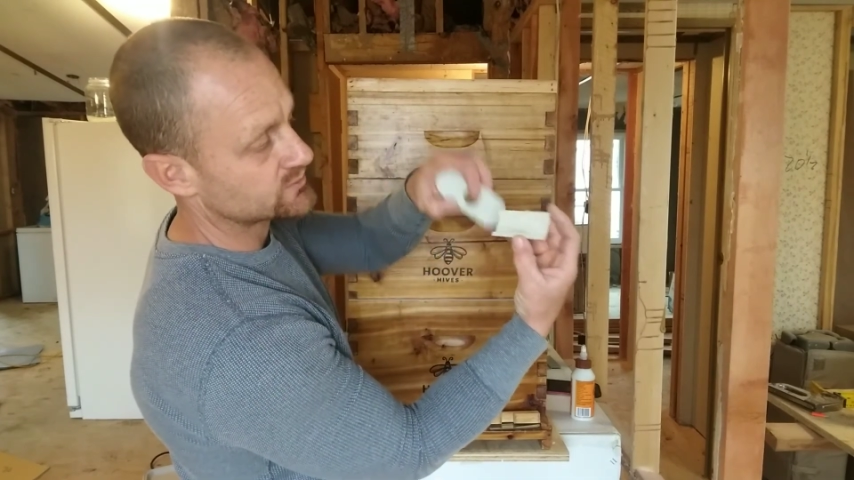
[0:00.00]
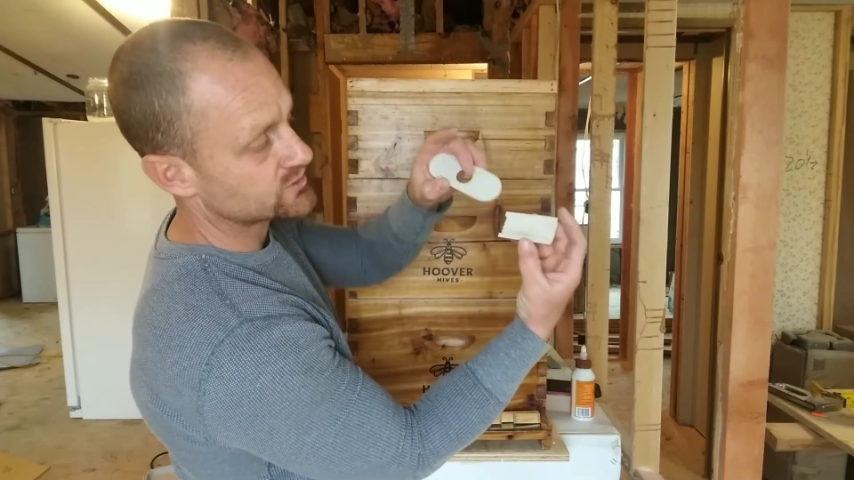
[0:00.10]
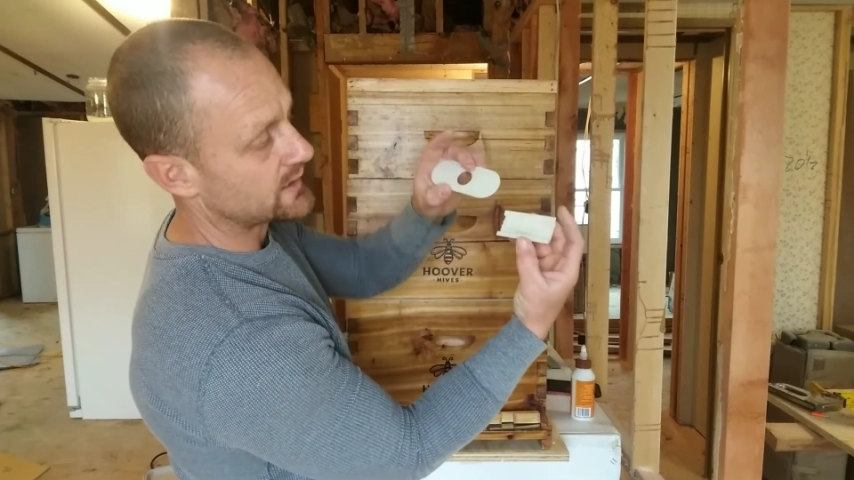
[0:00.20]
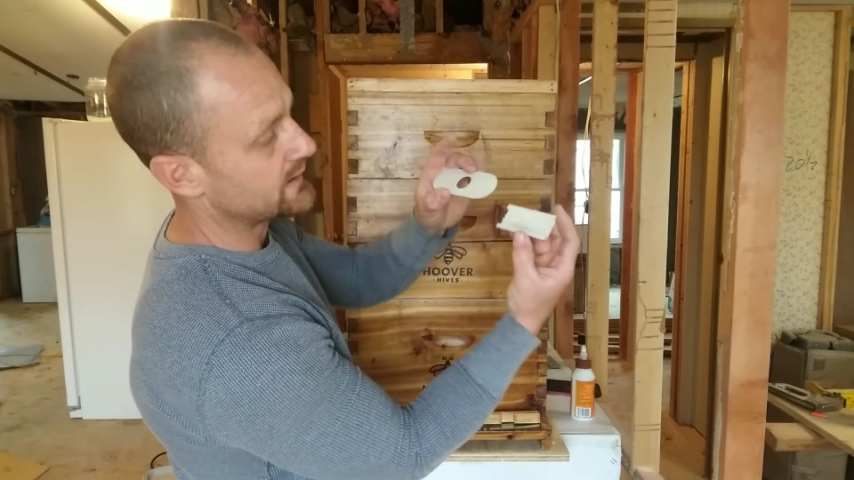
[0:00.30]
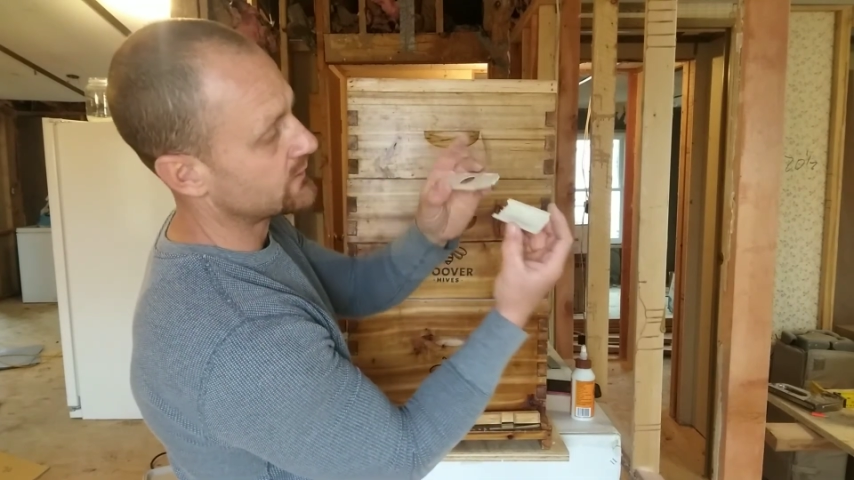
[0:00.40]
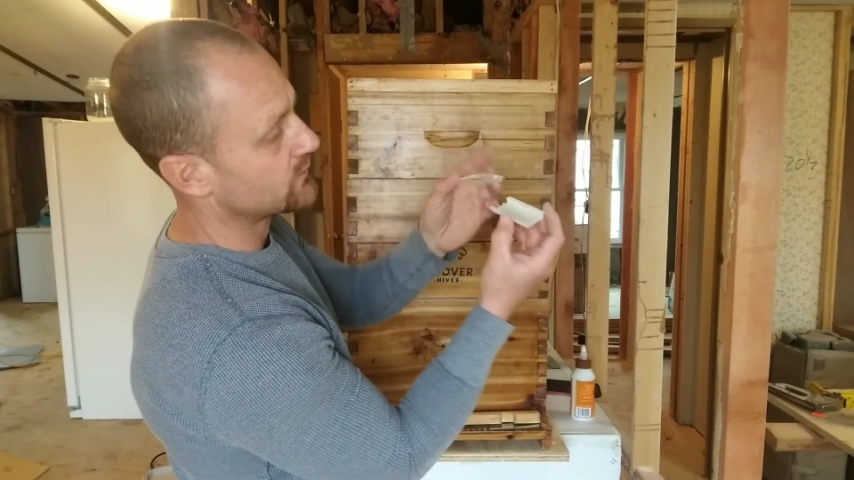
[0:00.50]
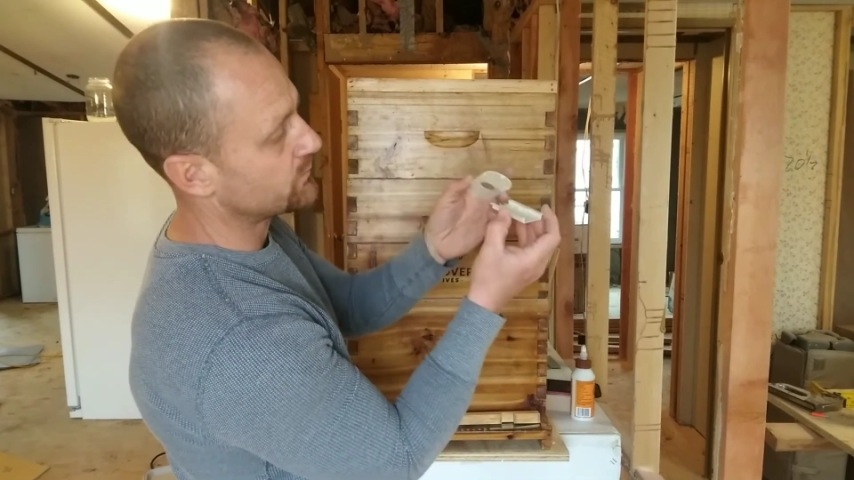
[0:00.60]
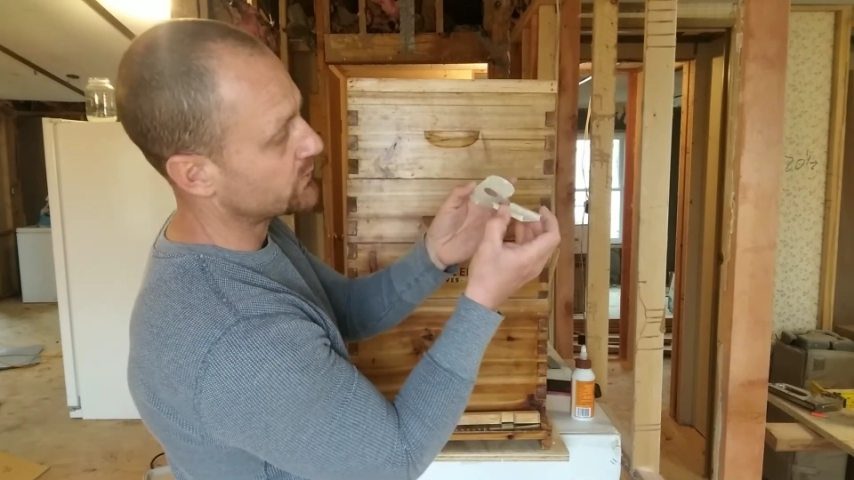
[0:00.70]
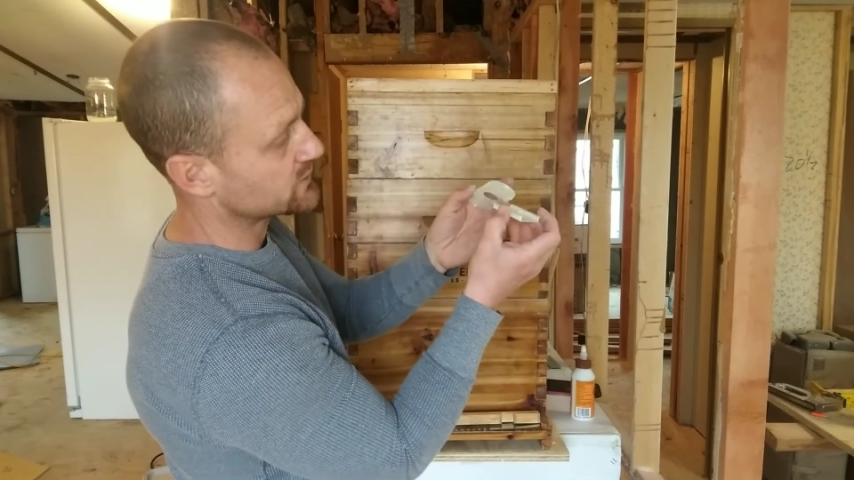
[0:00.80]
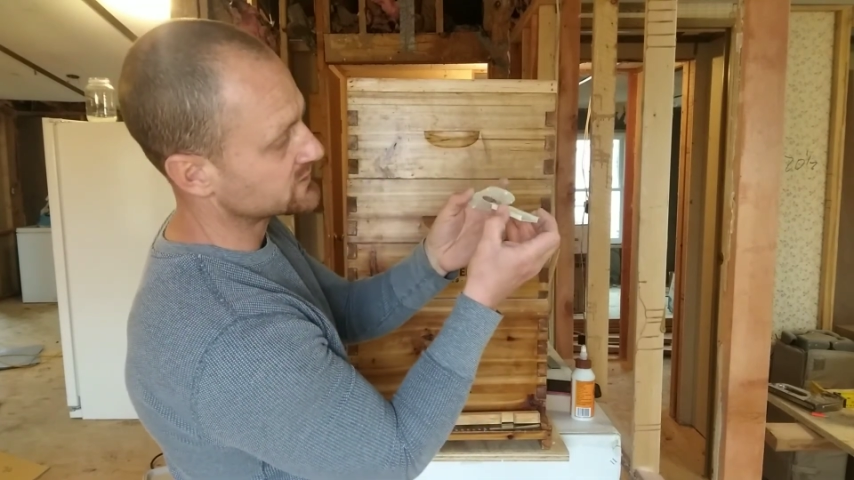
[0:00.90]
triangle
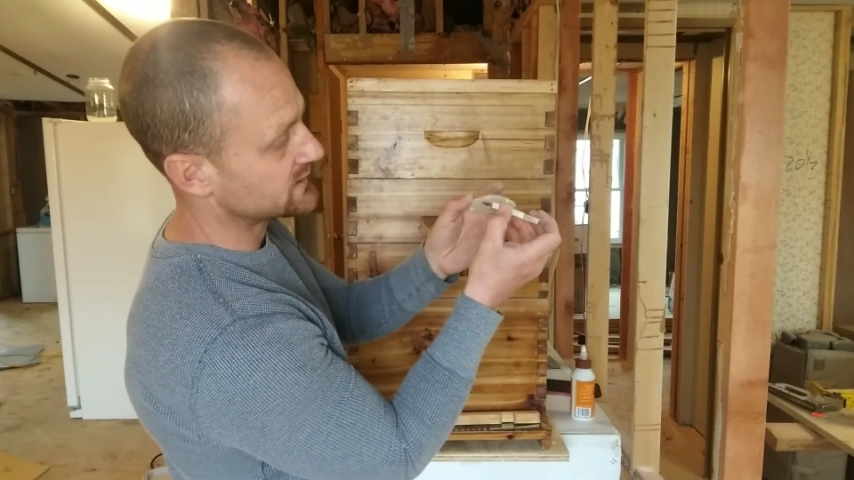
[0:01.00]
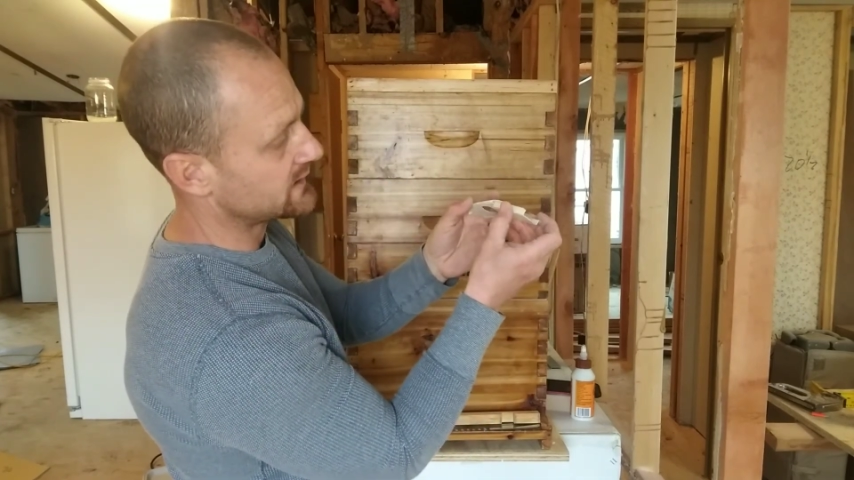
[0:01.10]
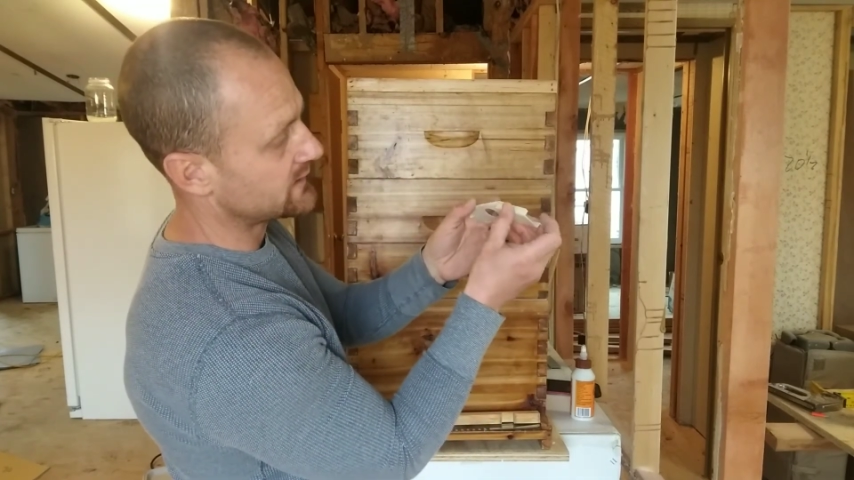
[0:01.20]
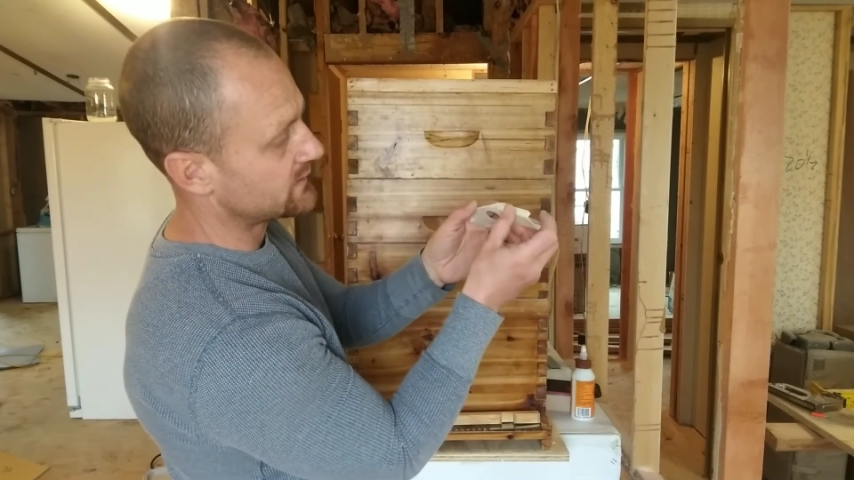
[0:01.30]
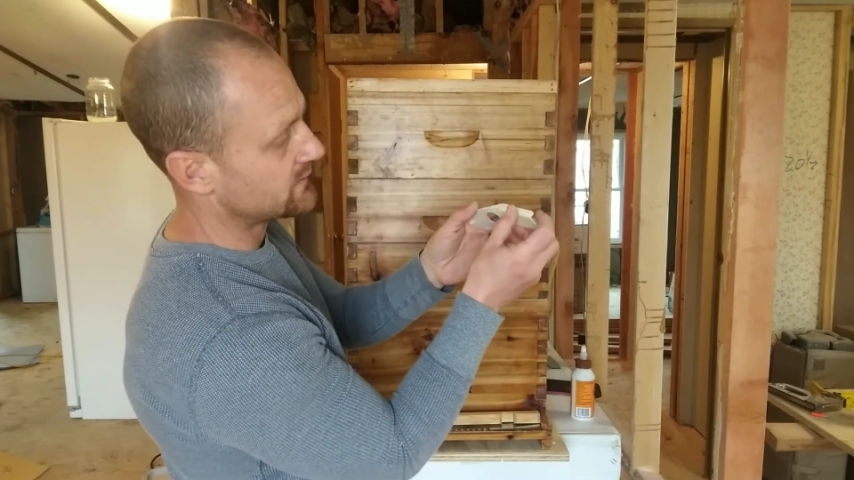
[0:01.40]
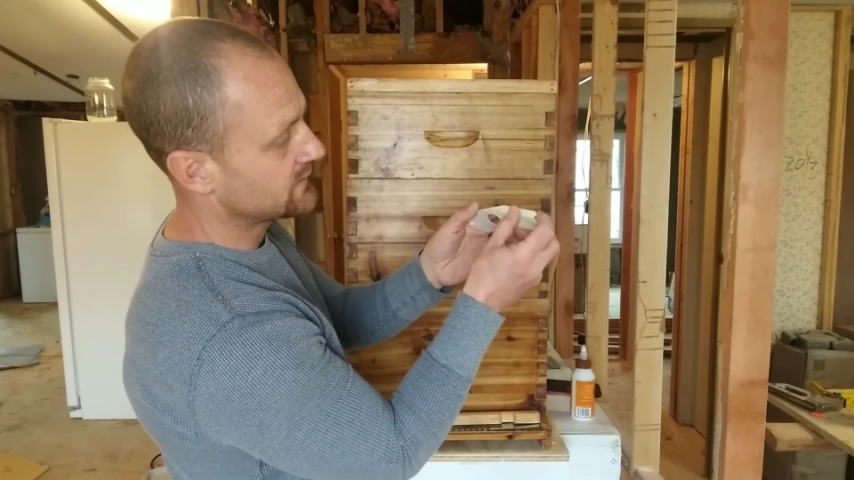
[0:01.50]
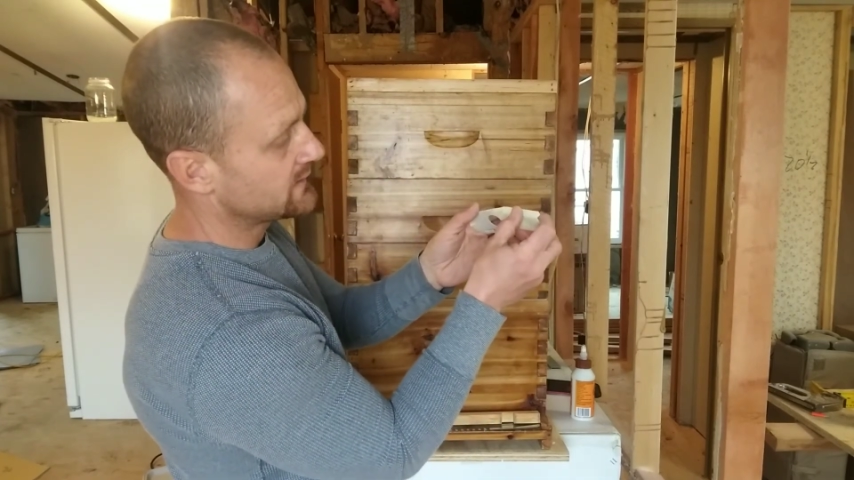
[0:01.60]
portion there?